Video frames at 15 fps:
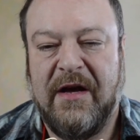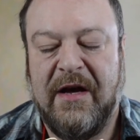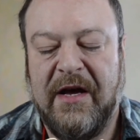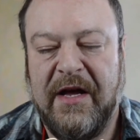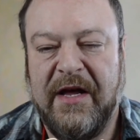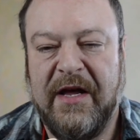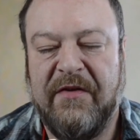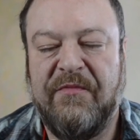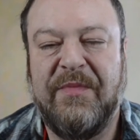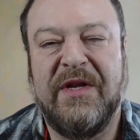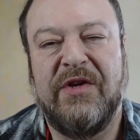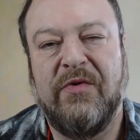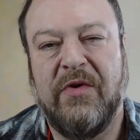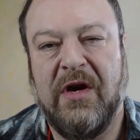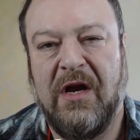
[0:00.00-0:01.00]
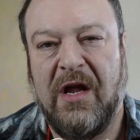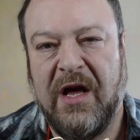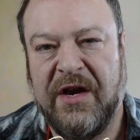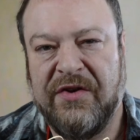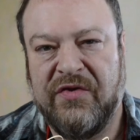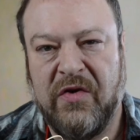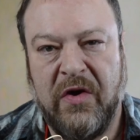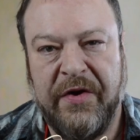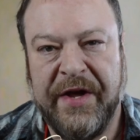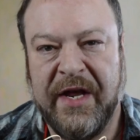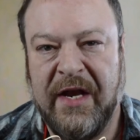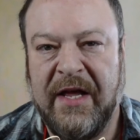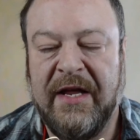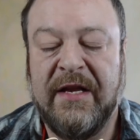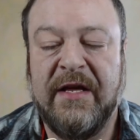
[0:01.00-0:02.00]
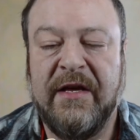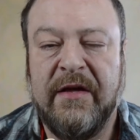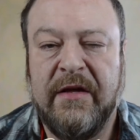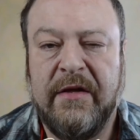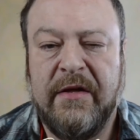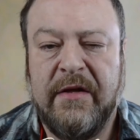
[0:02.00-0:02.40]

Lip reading: I have been doing a lot of drawing lately,